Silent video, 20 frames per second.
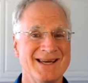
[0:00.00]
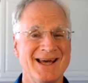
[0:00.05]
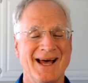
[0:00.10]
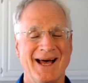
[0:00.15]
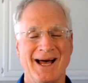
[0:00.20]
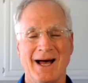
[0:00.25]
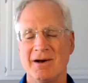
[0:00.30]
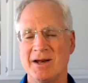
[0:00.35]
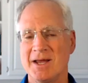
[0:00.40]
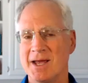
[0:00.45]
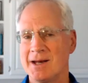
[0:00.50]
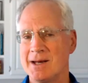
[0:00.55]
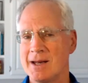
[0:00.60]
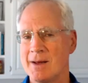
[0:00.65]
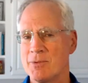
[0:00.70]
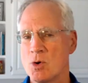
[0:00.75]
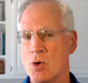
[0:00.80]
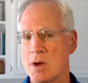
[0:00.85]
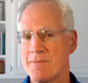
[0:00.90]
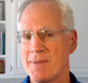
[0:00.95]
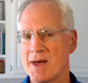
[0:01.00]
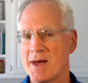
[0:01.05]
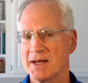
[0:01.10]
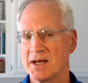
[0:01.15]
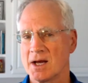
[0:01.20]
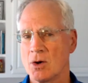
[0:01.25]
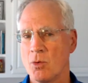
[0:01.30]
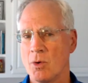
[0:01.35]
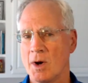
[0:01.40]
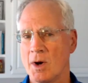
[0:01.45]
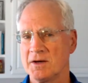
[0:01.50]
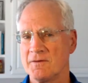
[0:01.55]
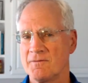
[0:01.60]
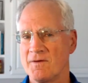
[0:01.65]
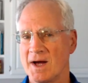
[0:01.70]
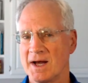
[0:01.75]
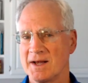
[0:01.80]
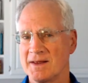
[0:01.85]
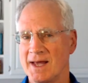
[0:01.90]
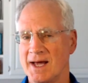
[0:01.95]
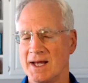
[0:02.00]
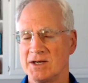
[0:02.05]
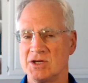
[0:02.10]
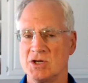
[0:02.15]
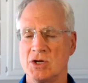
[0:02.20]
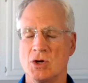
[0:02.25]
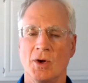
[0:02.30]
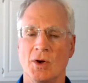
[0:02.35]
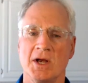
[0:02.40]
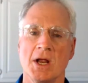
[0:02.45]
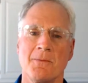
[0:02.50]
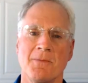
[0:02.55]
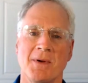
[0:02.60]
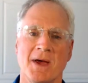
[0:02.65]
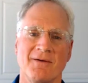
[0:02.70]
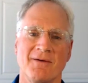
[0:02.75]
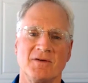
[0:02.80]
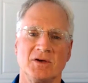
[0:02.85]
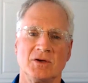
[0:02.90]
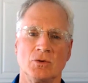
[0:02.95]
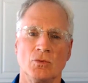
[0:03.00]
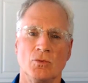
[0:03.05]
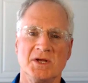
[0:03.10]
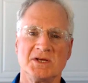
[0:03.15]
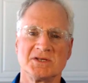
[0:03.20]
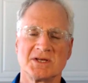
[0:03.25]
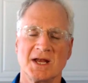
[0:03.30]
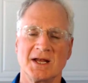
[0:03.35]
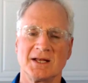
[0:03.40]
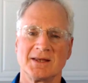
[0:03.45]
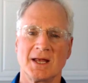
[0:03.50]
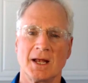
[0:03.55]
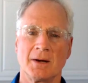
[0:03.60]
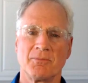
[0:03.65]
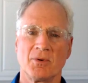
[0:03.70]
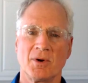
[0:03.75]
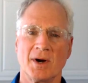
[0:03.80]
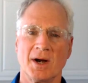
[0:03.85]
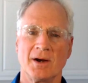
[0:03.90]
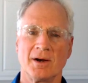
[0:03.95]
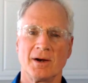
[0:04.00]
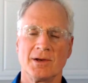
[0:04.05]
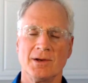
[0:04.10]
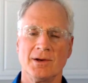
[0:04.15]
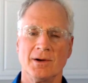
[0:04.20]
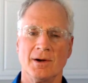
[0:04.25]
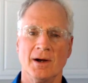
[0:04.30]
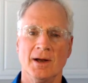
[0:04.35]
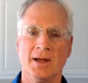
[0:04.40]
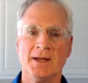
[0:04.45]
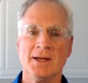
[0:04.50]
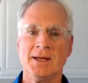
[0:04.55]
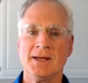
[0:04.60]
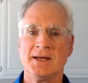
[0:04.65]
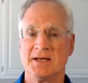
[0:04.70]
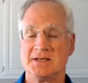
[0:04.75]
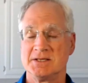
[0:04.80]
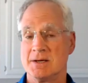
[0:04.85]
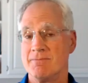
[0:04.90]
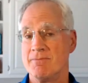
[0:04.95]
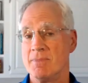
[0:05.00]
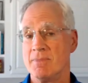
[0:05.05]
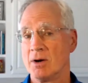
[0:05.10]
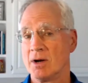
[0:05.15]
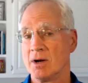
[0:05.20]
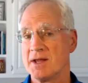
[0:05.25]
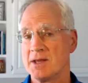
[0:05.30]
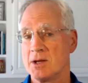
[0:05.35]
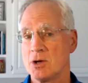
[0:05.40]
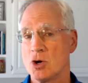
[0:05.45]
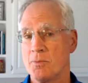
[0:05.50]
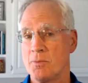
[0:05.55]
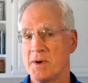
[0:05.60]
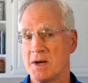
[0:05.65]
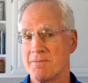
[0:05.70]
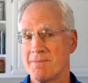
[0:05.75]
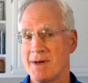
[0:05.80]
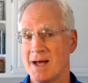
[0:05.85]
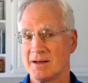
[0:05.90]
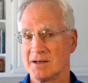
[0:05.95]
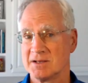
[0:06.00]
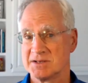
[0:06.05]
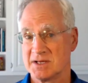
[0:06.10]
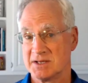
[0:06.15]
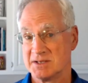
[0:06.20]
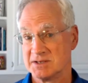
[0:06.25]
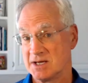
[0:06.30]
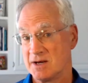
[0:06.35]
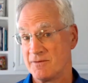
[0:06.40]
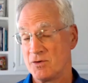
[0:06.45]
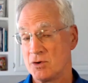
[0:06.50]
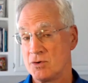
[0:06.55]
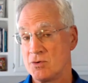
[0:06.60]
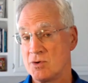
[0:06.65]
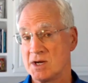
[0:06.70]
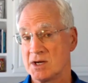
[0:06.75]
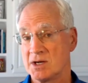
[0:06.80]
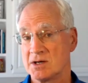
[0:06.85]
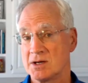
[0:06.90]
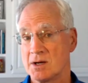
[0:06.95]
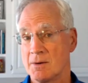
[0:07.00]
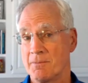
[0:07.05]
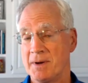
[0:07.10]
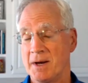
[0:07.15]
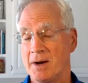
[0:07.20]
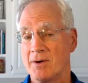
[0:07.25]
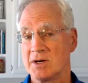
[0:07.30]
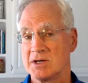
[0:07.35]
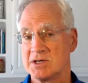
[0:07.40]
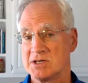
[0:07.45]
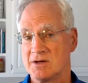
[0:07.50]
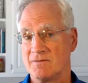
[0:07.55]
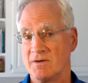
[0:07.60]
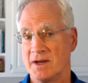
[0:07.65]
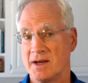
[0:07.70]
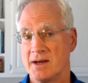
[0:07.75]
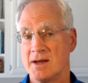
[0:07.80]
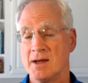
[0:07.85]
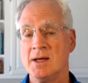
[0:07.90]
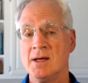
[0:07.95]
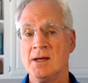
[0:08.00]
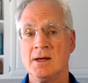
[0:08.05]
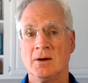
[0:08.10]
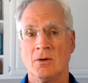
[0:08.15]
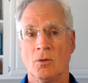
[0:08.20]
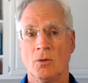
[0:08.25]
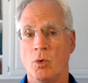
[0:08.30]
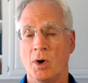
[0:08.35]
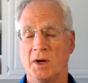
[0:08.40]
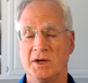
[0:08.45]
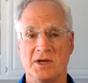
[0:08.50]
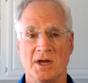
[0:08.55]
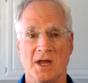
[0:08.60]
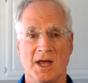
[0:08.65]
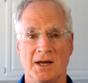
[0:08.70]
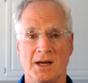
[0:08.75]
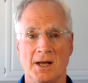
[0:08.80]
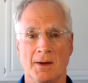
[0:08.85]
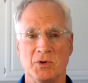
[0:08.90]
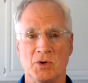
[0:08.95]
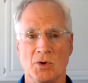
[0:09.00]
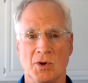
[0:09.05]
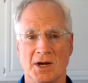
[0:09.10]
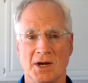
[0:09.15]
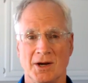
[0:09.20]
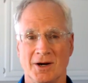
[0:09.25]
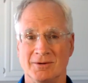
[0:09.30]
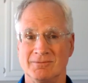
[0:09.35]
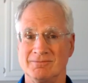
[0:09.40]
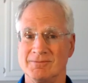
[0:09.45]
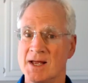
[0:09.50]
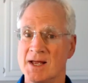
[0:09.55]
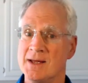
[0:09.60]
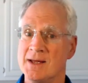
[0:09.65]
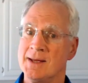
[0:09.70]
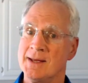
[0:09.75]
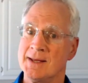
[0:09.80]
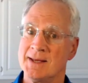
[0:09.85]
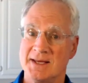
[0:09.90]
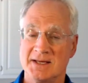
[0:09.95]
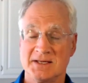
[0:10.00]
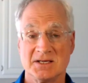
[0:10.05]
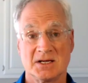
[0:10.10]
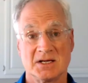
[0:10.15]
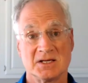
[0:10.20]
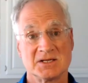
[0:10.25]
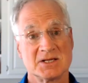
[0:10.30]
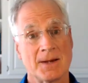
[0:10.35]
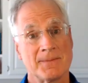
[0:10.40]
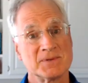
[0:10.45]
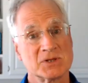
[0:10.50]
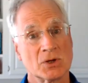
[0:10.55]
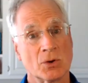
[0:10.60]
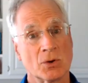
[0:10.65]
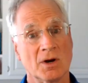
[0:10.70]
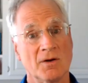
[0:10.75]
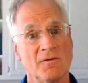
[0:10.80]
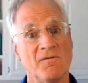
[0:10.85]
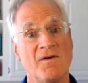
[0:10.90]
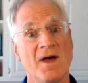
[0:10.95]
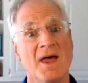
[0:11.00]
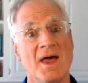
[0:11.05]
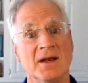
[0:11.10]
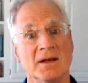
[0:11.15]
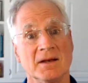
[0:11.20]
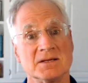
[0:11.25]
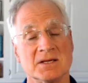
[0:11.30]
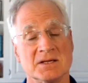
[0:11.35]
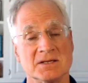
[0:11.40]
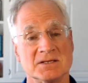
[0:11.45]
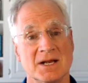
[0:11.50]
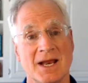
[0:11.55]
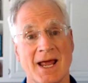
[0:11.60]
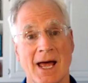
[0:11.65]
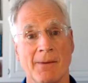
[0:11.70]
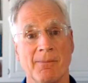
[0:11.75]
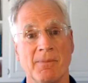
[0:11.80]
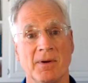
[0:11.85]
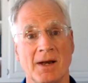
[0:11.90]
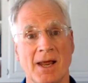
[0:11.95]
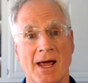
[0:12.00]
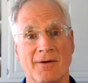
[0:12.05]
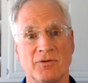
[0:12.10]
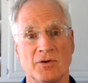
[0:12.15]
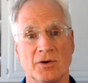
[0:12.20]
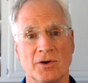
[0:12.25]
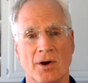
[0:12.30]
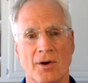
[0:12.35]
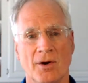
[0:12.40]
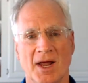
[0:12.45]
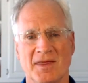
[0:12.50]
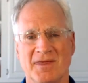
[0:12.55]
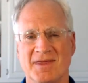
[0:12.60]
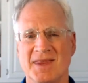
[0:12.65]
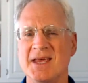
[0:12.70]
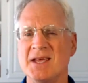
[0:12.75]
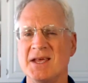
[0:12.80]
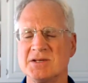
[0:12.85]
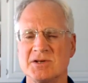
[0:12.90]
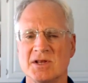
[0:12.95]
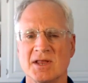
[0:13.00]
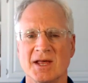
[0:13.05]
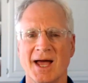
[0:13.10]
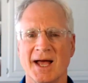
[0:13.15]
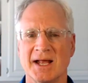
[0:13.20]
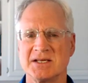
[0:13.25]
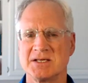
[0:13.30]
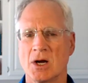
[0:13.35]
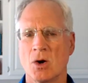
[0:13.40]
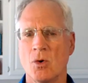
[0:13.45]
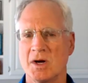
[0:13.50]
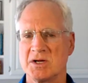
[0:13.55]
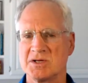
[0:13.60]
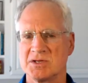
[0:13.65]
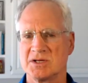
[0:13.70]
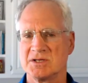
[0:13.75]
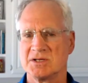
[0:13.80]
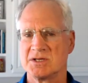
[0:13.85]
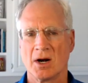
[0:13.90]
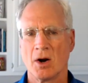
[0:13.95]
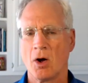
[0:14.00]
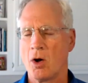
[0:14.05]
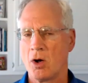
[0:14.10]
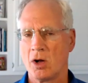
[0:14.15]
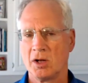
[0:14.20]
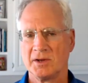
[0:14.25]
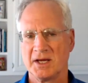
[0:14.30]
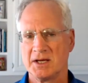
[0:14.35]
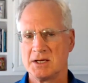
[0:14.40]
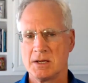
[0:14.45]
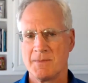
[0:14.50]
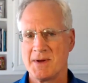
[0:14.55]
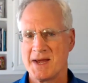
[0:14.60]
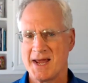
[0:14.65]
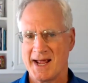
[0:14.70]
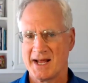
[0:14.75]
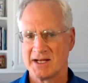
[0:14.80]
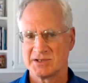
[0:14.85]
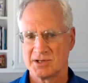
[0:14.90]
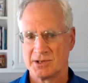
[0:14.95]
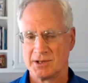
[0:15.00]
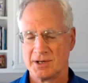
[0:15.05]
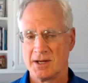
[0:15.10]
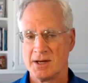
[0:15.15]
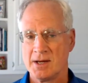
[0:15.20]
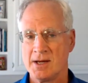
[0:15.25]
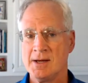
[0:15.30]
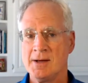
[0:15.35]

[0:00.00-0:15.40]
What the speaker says: How do you end up going back and quantifying that? Do you end up having to restate that prior year? Is it merely the opening balances? If you're doing it comparatively, what do you end up doing here? Is it a subsequent event since it happened after year end? These are the kinds of questions that all need to be answered.